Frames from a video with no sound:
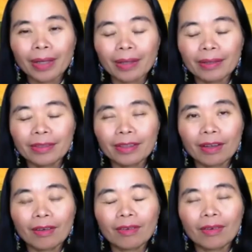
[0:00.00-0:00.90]
You
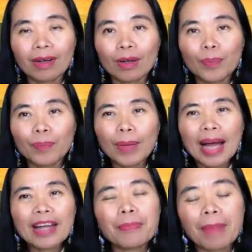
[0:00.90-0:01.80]
know, I
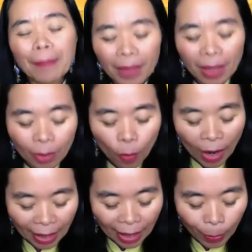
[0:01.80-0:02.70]
remember when
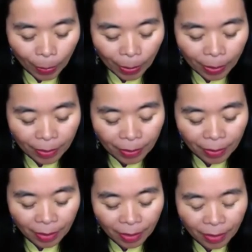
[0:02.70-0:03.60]
I was
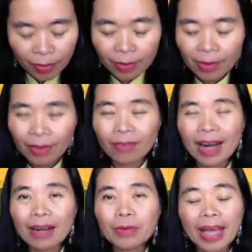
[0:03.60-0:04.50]

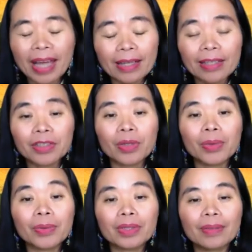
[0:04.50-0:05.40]
around 8 years old,
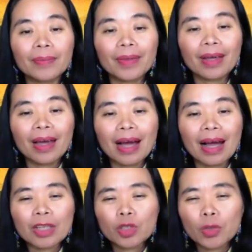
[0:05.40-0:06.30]
I
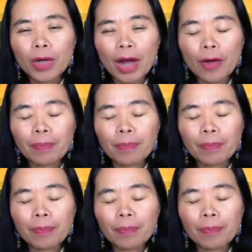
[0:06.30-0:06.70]
stood on